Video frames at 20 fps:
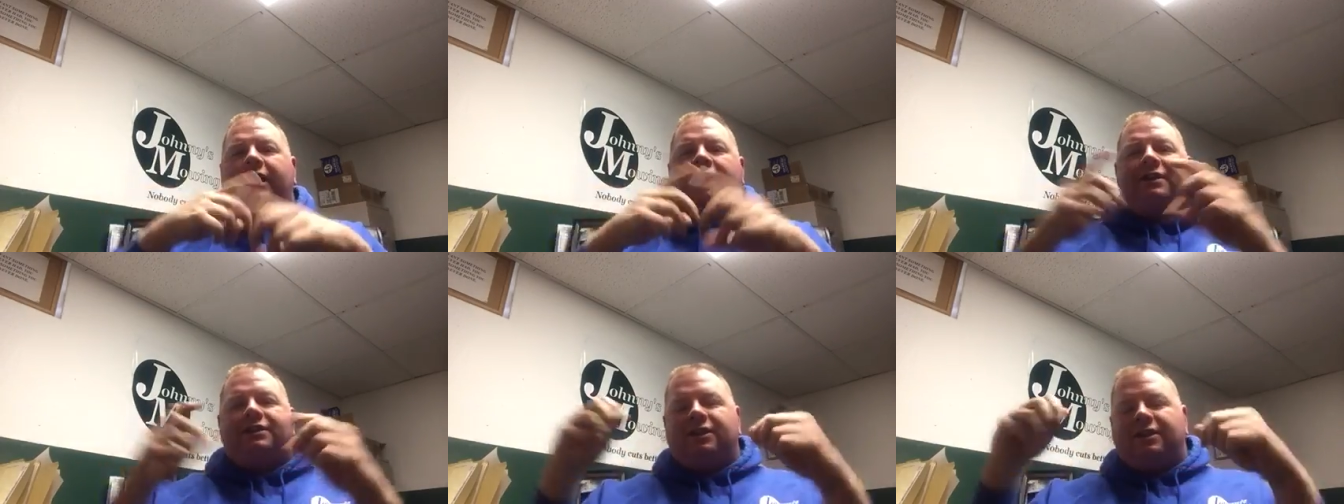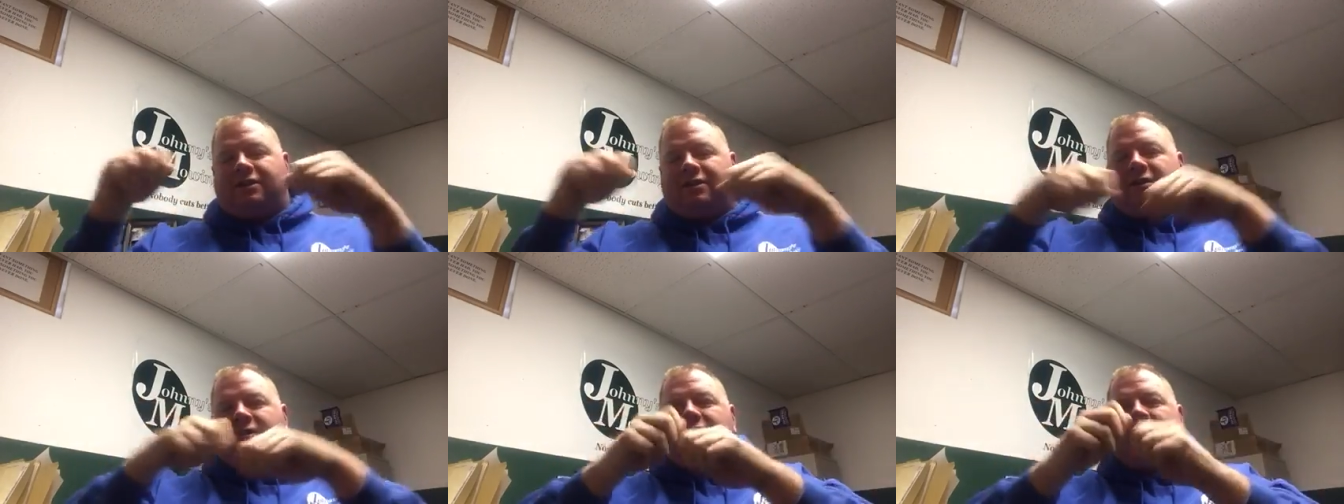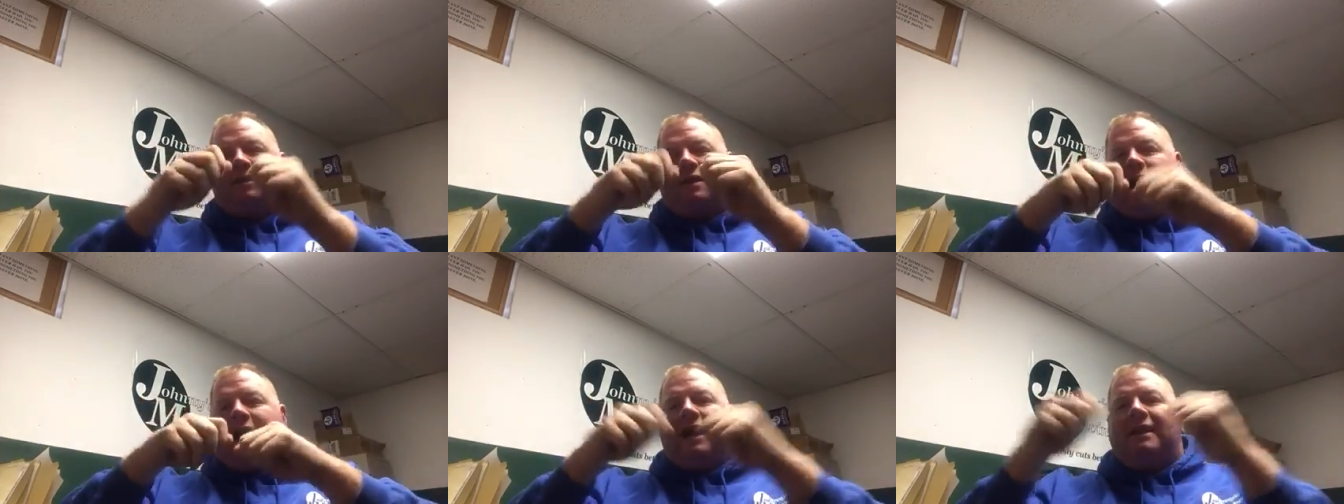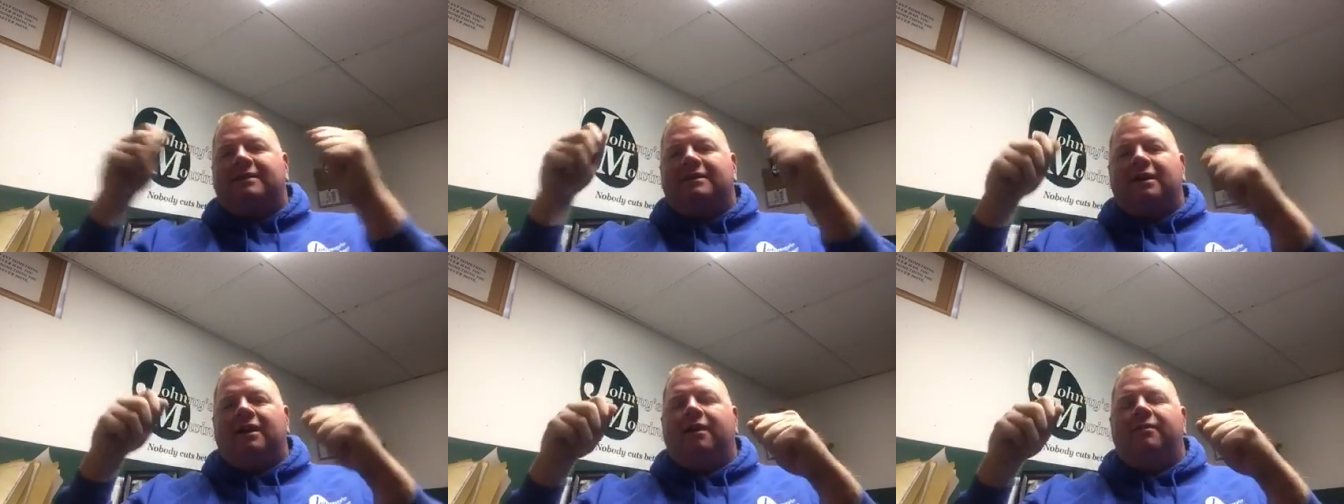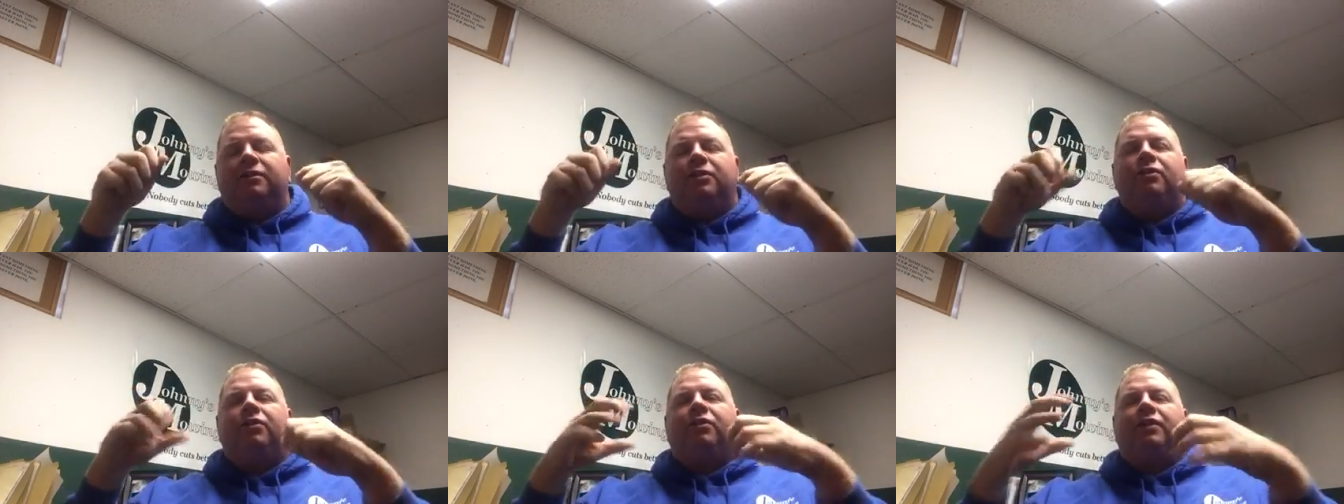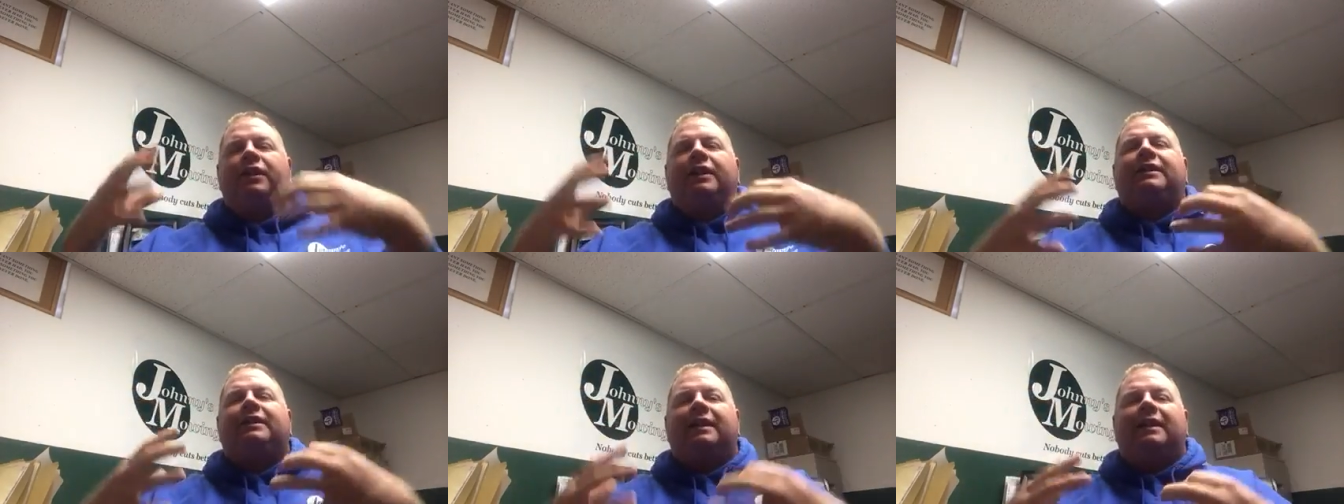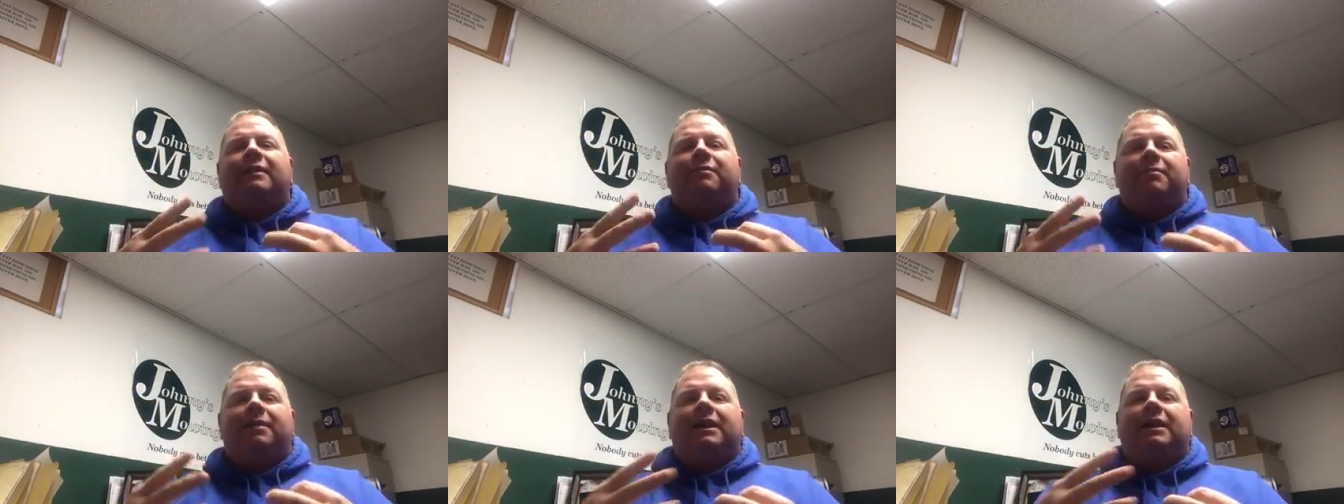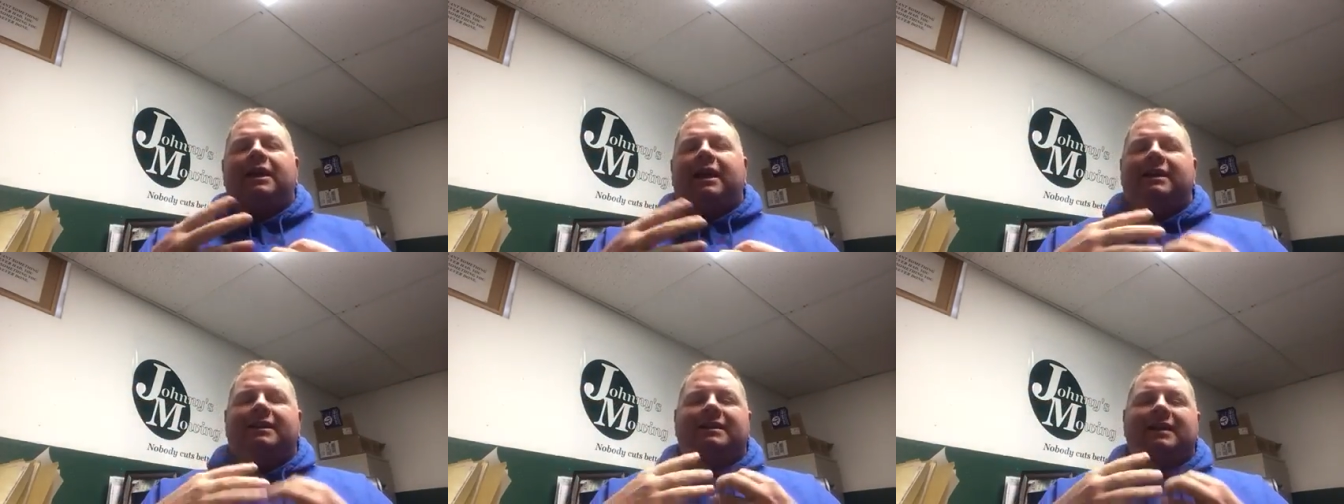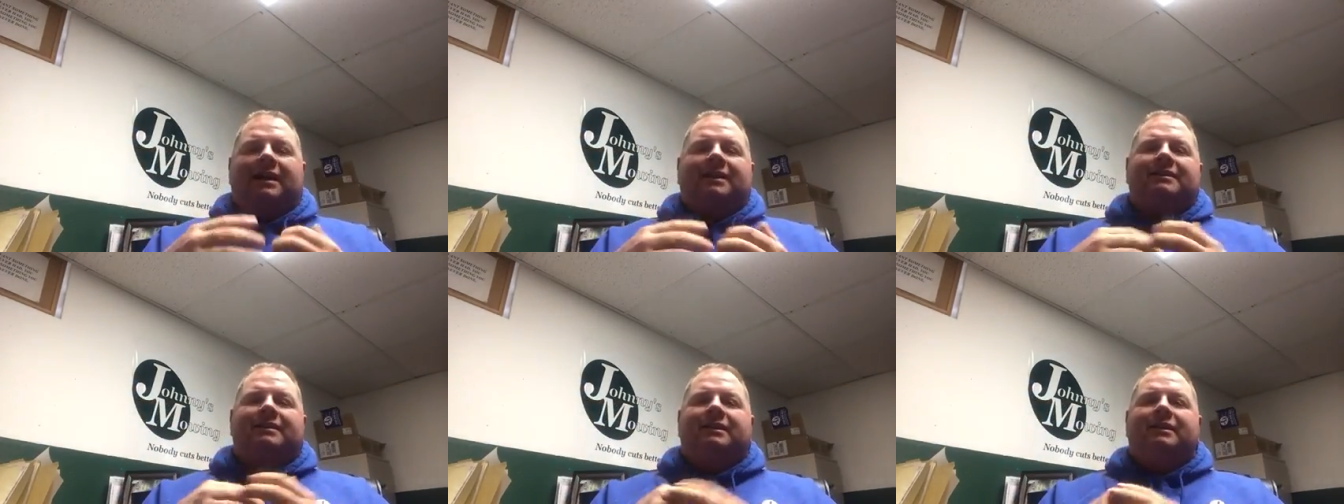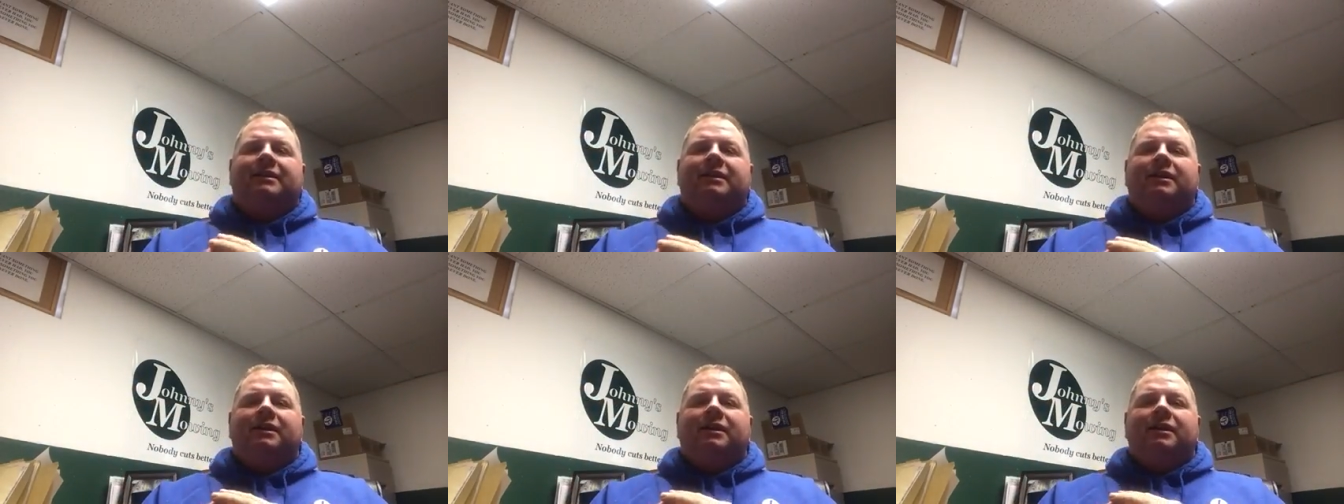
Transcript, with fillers: It just ties it up. You think that it mean it doesn't,